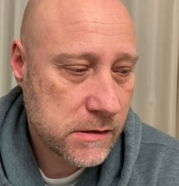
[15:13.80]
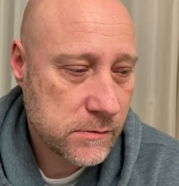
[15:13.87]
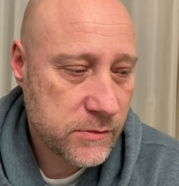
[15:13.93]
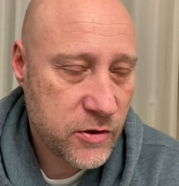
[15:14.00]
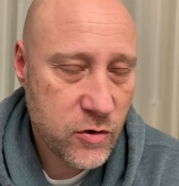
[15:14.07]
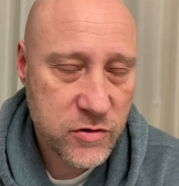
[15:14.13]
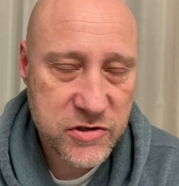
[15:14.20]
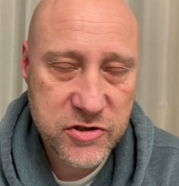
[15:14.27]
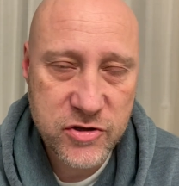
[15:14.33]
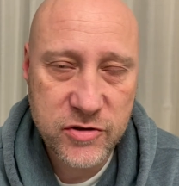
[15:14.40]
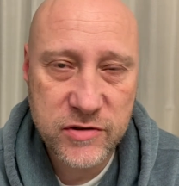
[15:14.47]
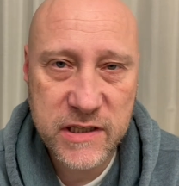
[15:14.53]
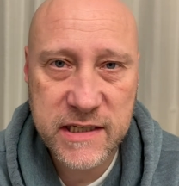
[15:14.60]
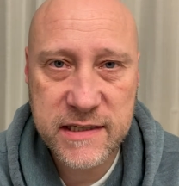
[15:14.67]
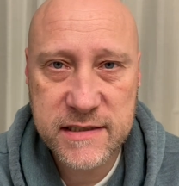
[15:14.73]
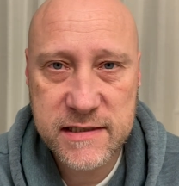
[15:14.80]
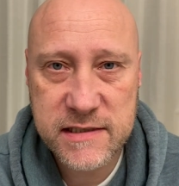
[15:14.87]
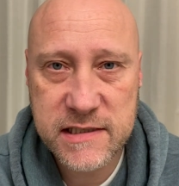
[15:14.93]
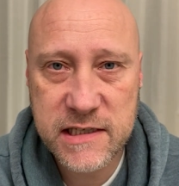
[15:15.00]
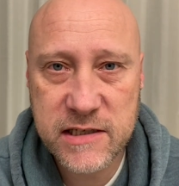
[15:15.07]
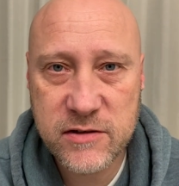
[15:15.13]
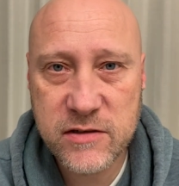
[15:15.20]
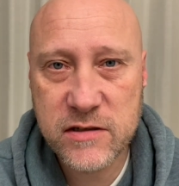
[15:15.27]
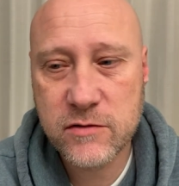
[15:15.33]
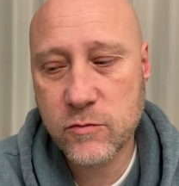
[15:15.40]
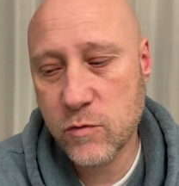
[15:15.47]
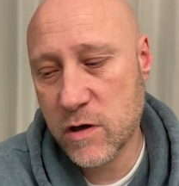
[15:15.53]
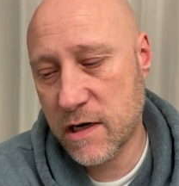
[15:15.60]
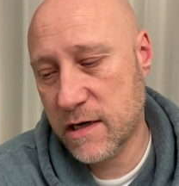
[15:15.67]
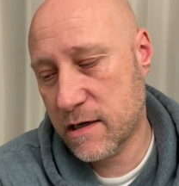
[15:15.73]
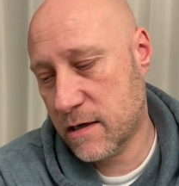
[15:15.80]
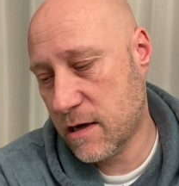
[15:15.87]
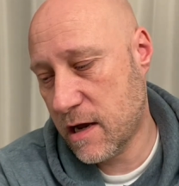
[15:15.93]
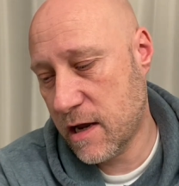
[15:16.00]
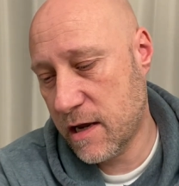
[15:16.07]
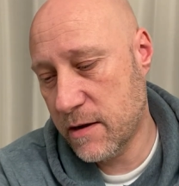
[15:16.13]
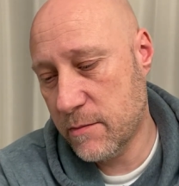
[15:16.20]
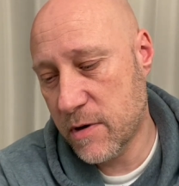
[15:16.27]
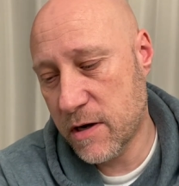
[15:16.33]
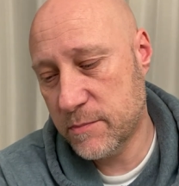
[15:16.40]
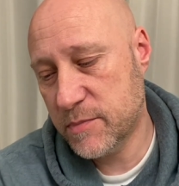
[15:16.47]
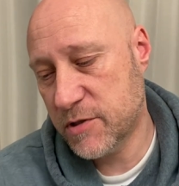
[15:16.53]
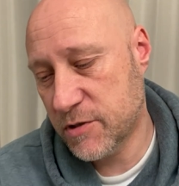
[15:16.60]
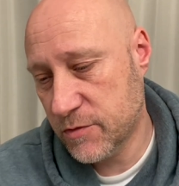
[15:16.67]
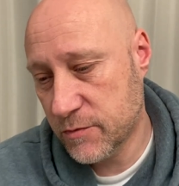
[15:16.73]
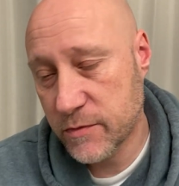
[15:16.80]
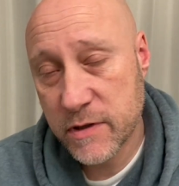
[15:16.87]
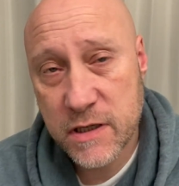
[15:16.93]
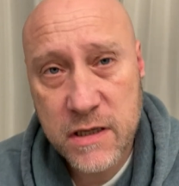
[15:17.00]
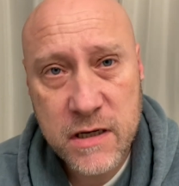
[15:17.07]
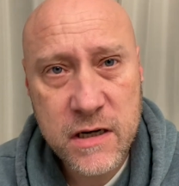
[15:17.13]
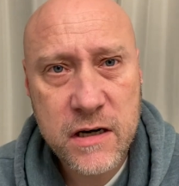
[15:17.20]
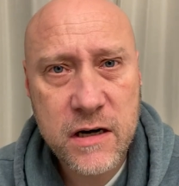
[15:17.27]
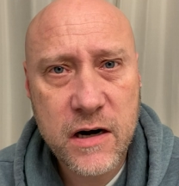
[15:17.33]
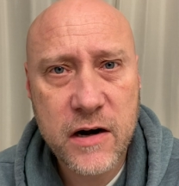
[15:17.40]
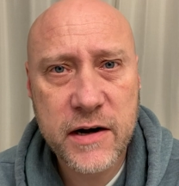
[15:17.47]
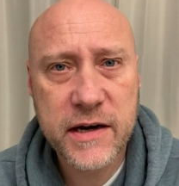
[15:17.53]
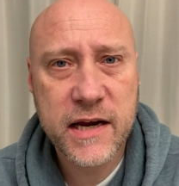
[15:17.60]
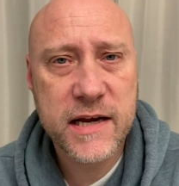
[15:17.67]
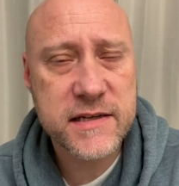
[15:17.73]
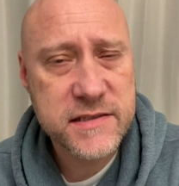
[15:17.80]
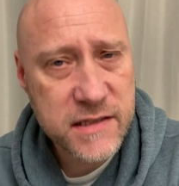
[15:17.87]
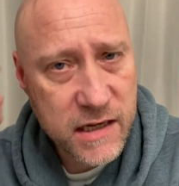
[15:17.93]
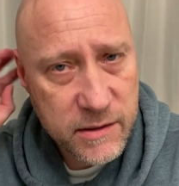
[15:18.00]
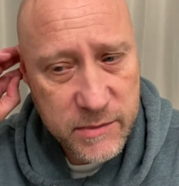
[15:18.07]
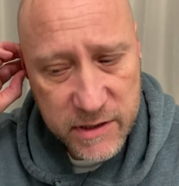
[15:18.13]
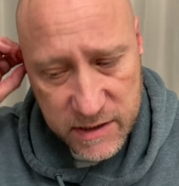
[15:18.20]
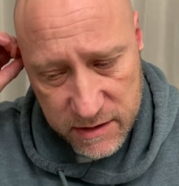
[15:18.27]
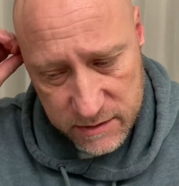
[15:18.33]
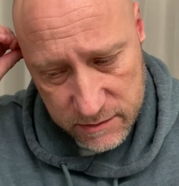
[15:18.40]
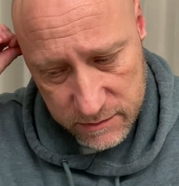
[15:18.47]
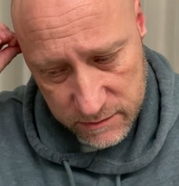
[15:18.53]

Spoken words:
yours truly, seeing what I am up to. All right, guys, I'm going to